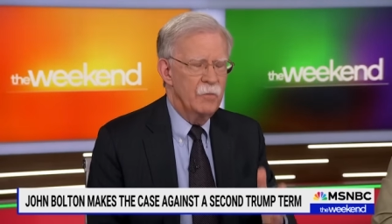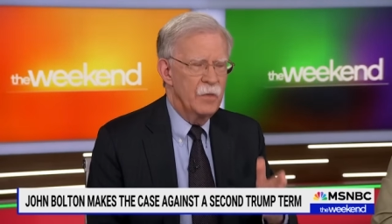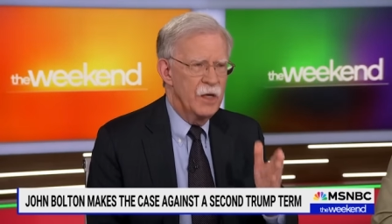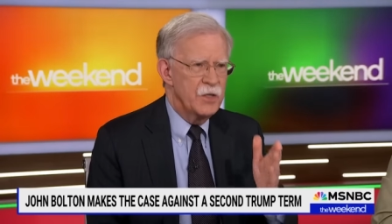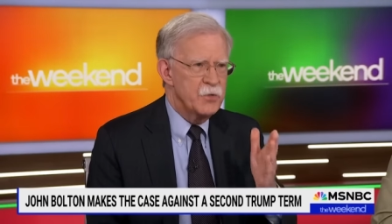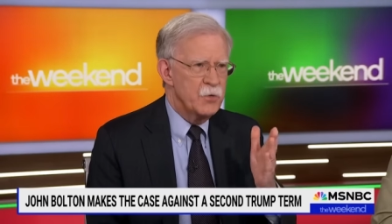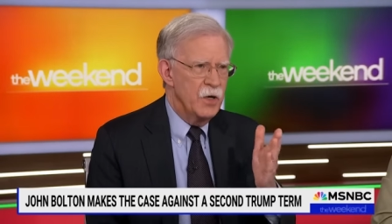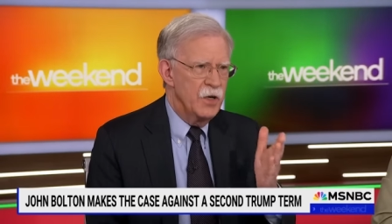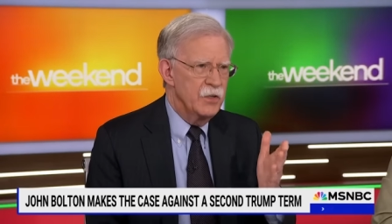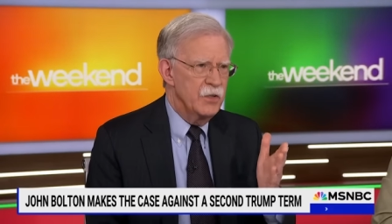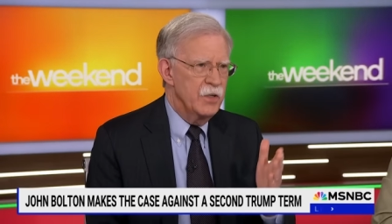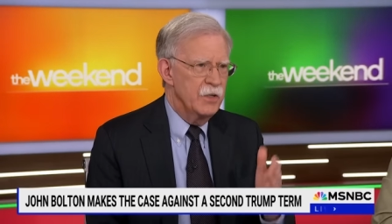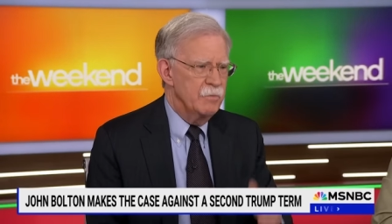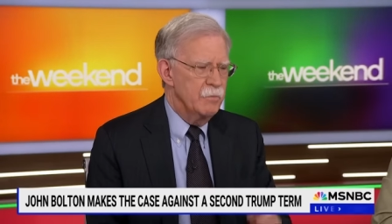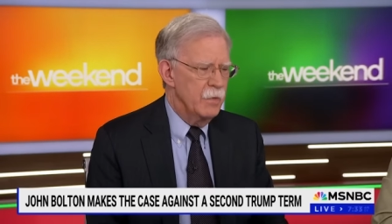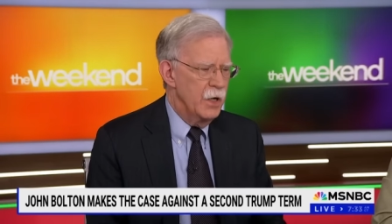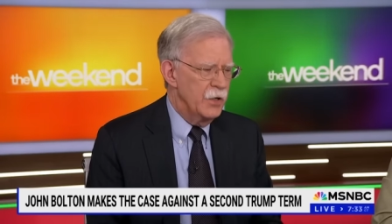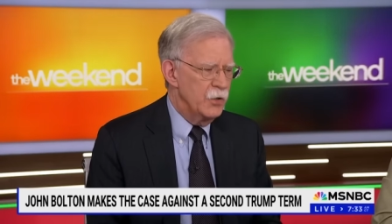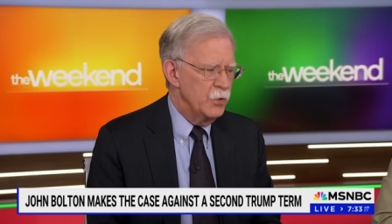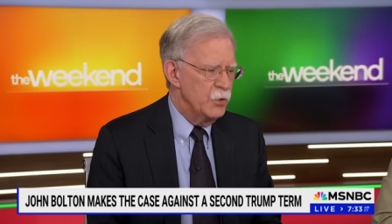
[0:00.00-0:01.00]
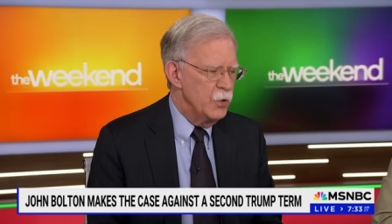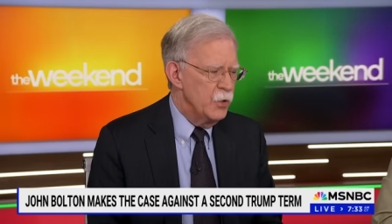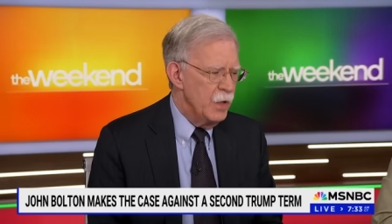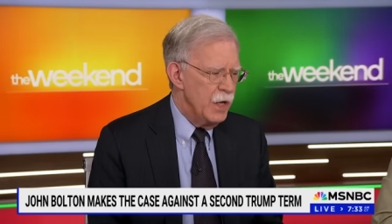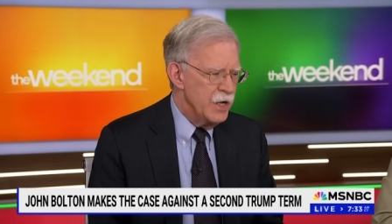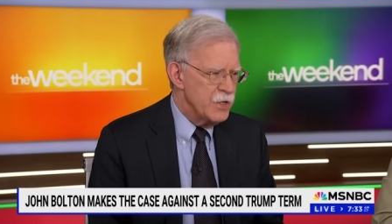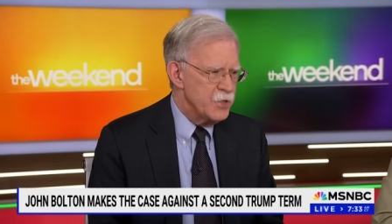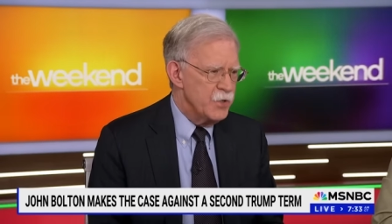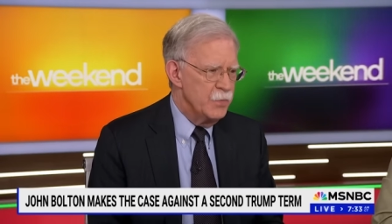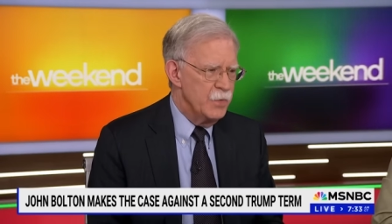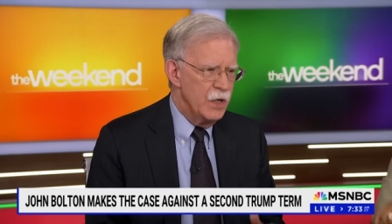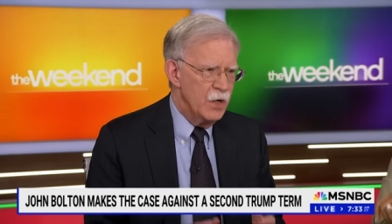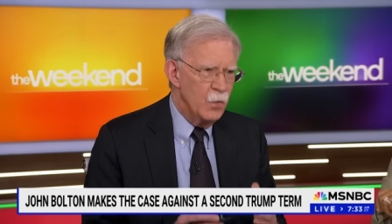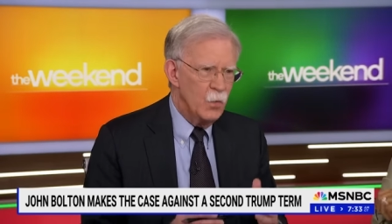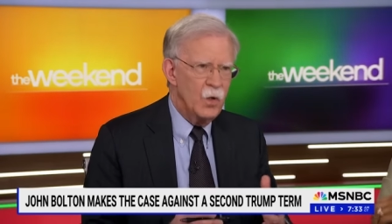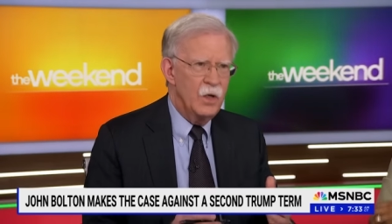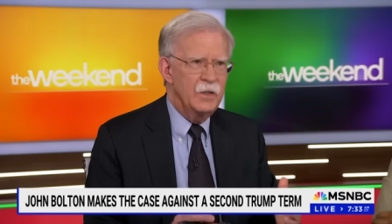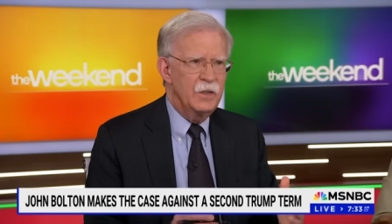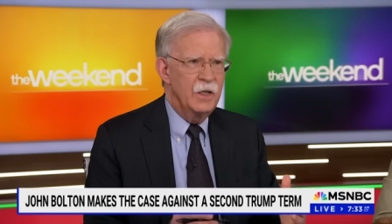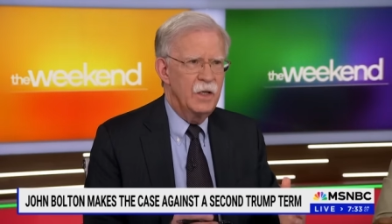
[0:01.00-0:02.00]
That's right, Michael. You asked about
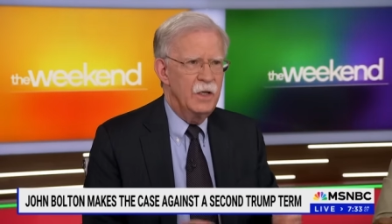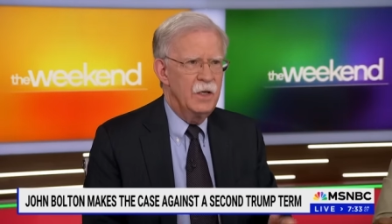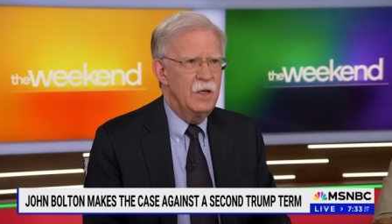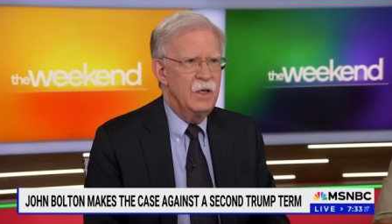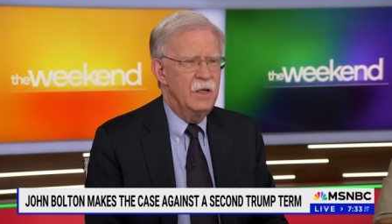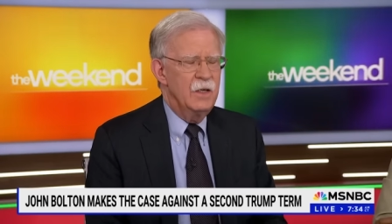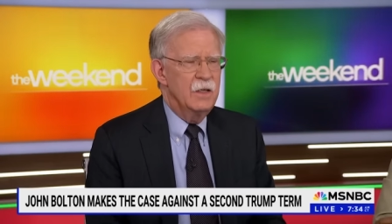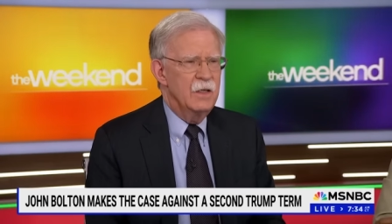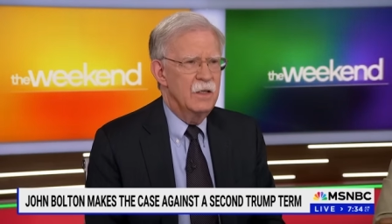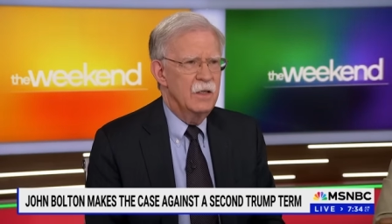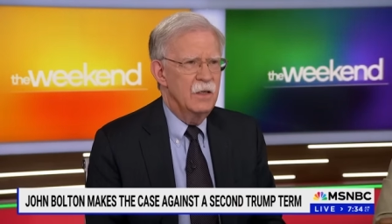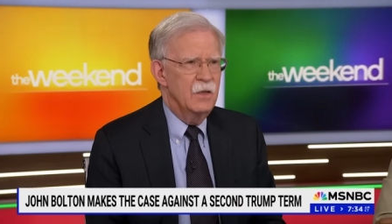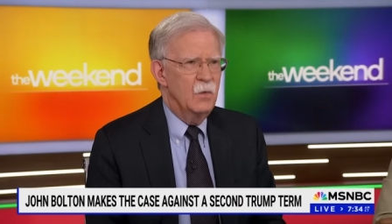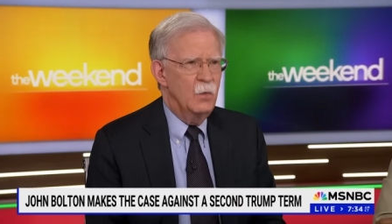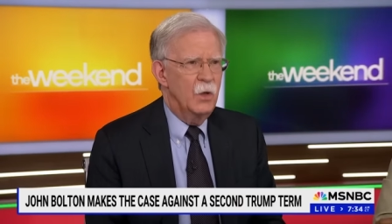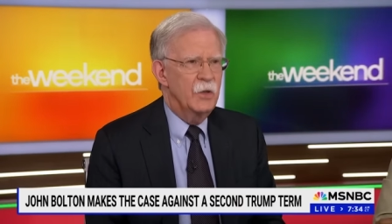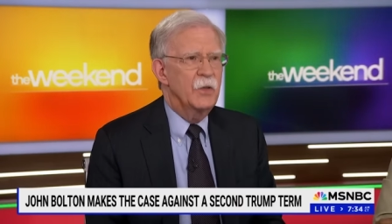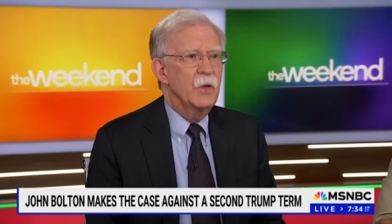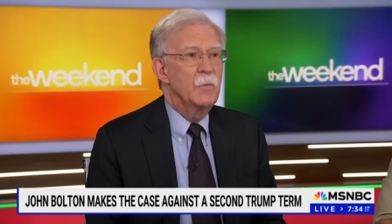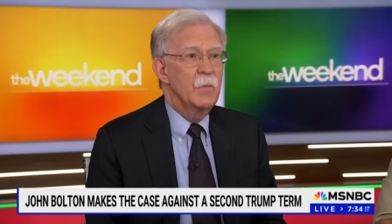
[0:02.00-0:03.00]
what uh, what the